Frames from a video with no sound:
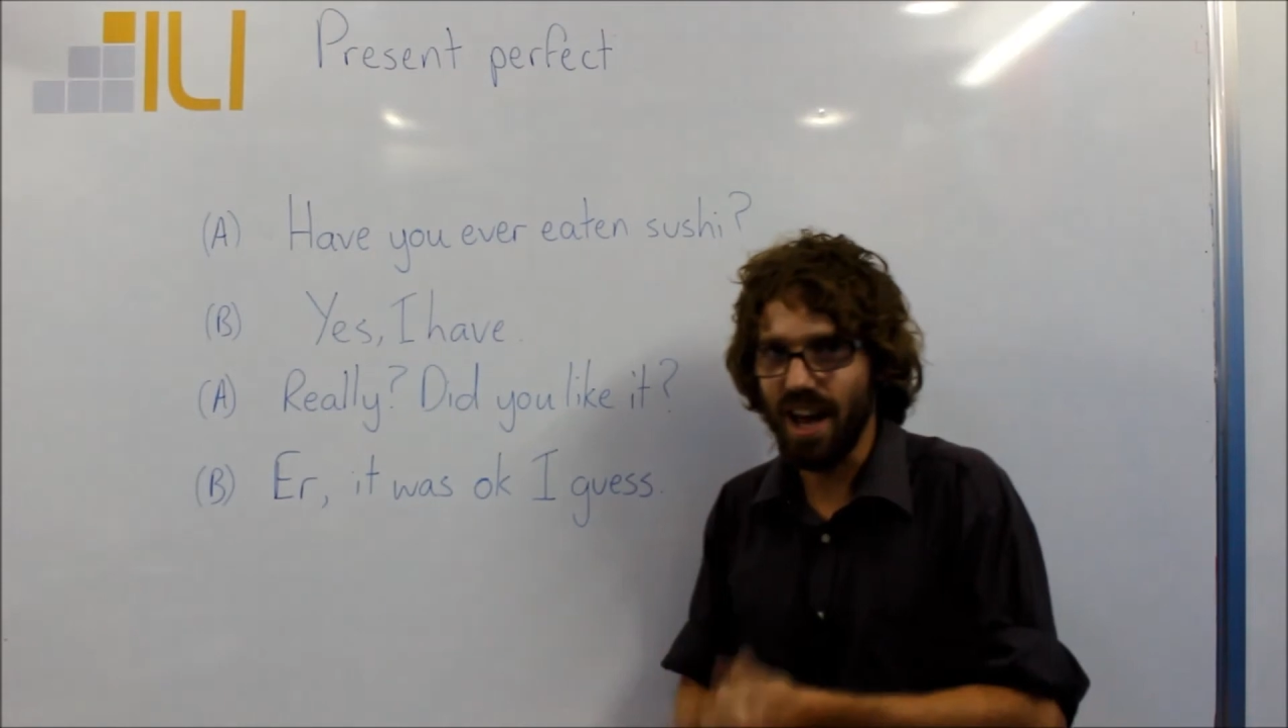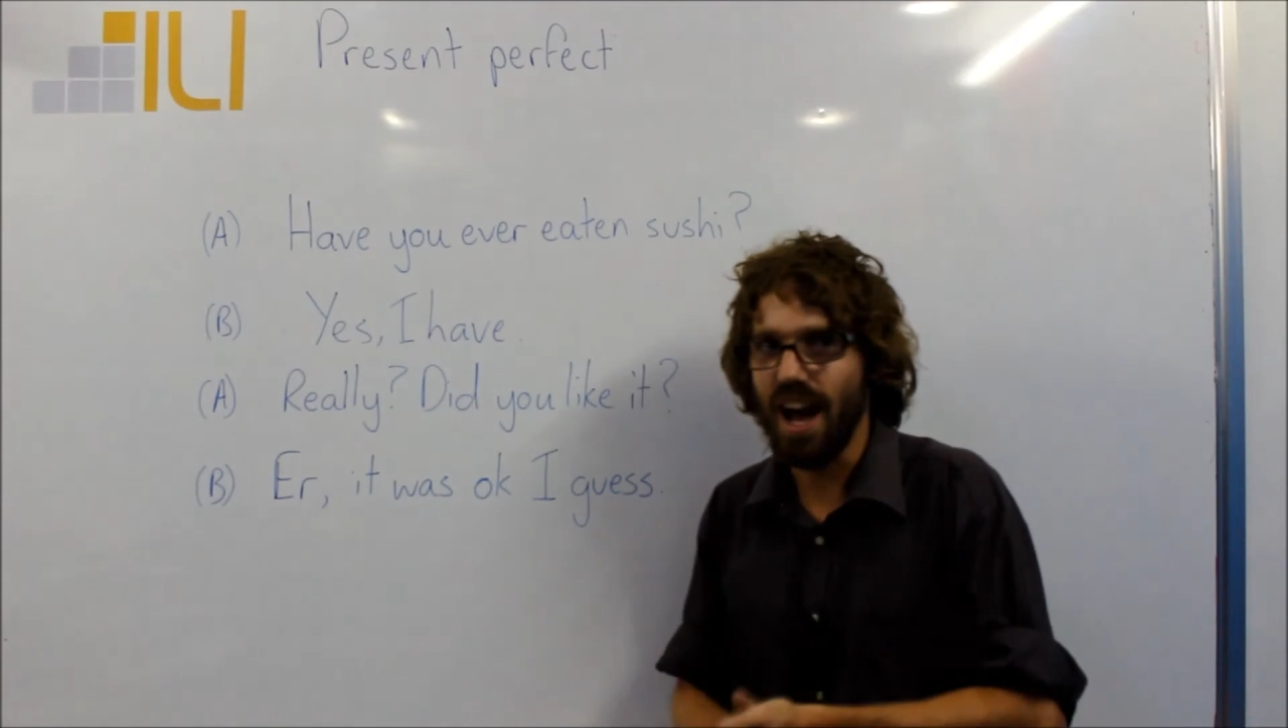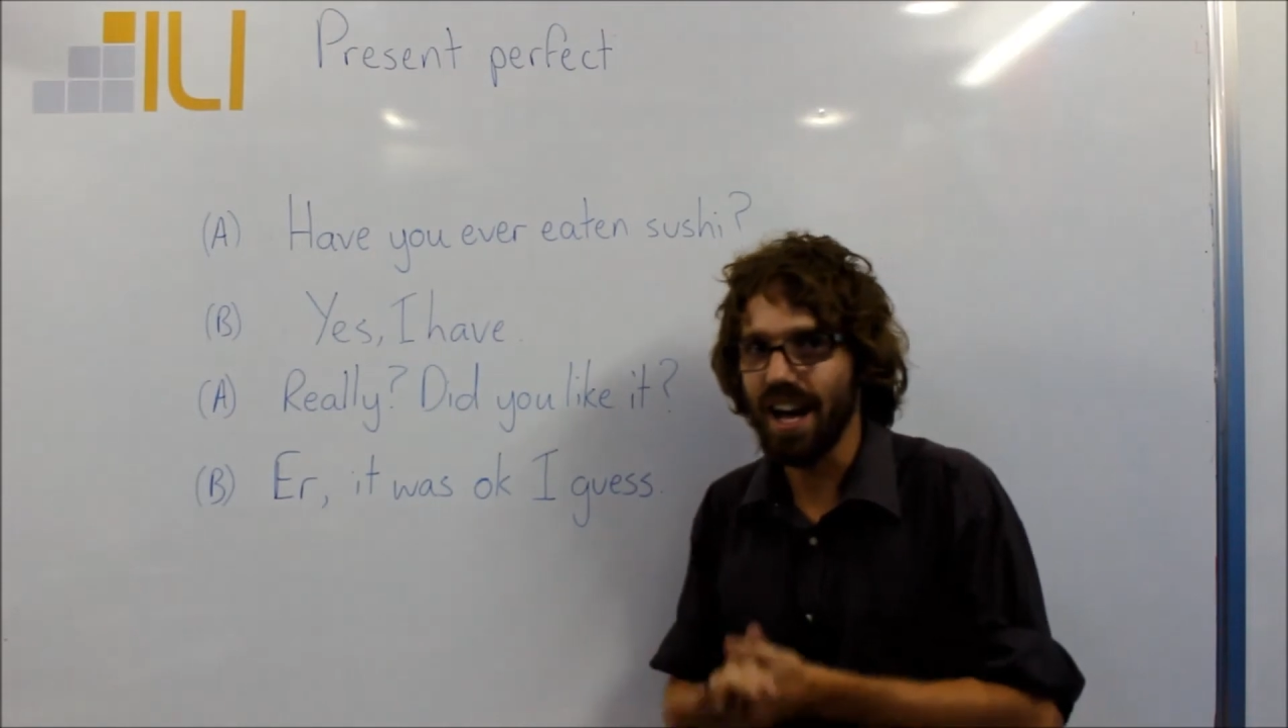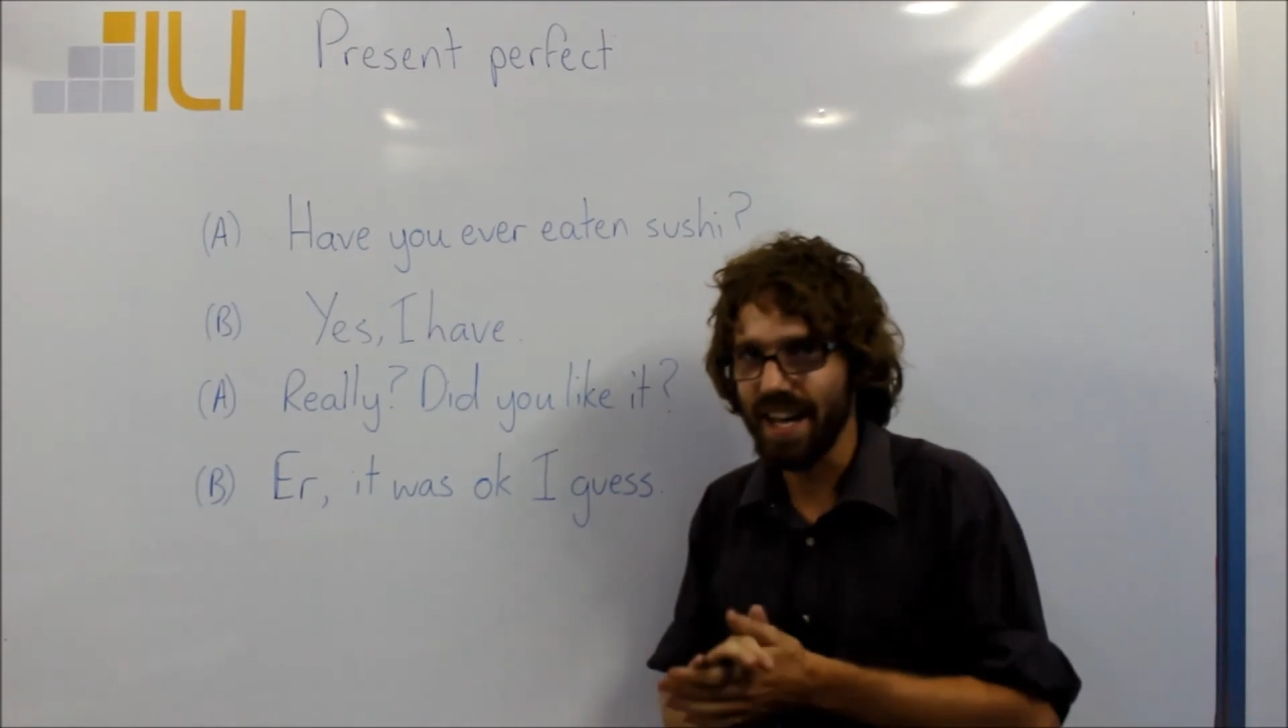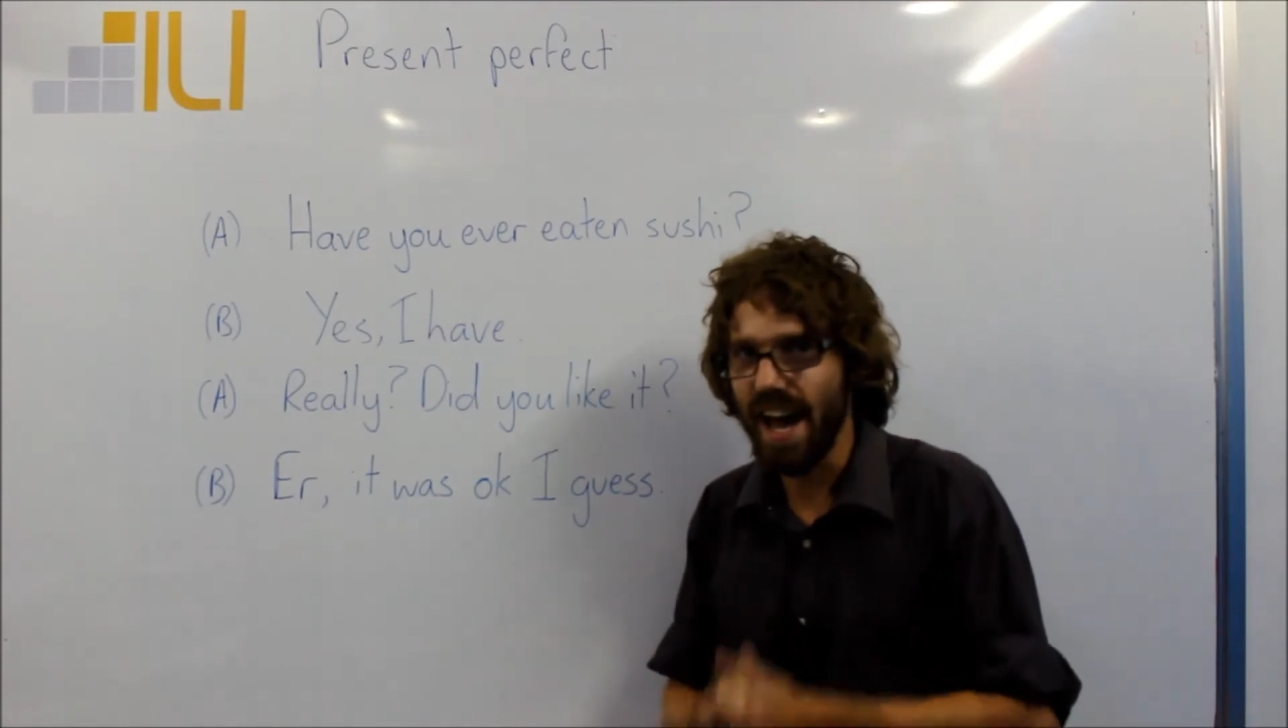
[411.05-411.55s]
I